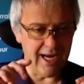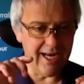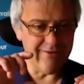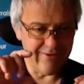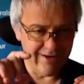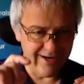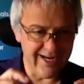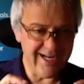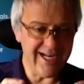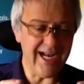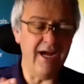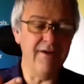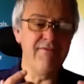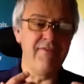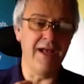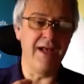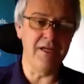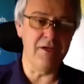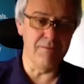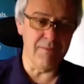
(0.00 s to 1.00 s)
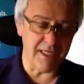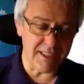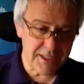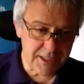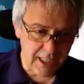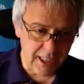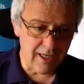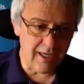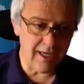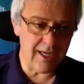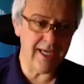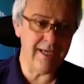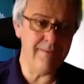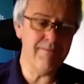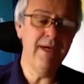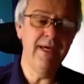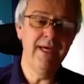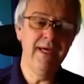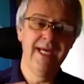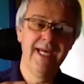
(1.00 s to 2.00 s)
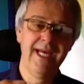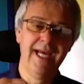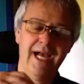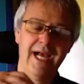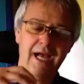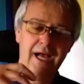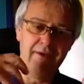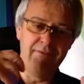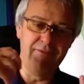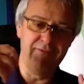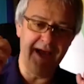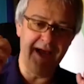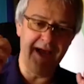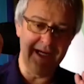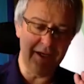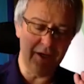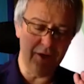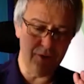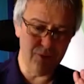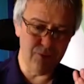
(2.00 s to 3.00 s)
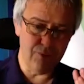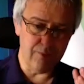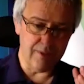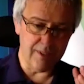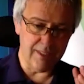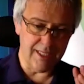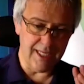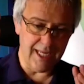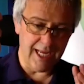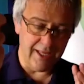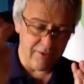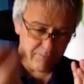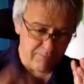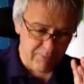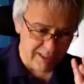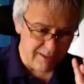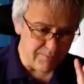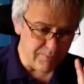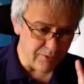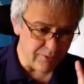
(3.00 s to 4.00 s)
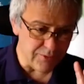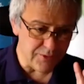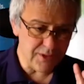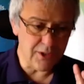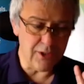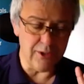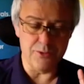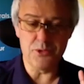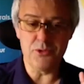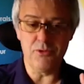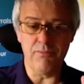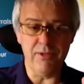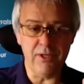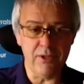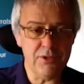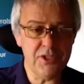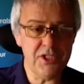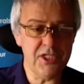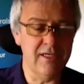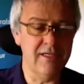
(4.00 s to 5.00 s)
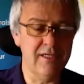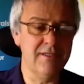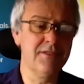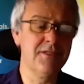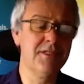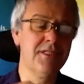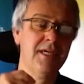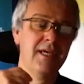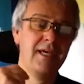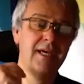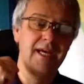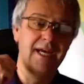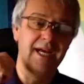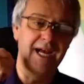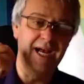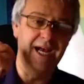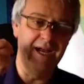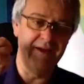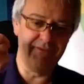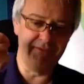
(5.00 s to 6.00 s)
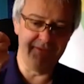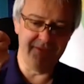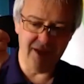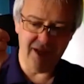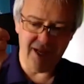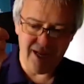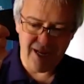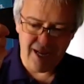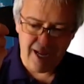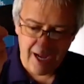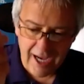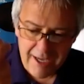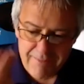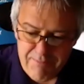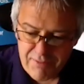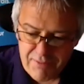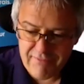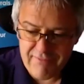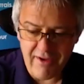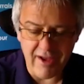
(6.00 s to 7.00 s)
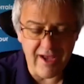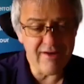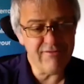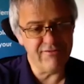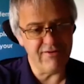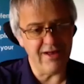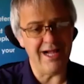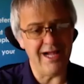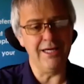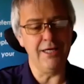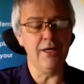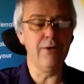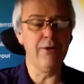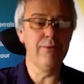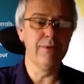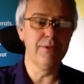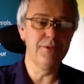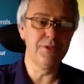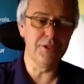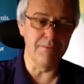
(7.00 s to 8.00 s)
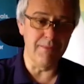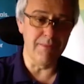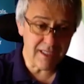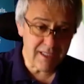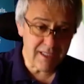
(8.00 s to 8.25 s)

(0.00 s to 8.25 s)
right? I value my time. I value other people's contributions. I provide value to my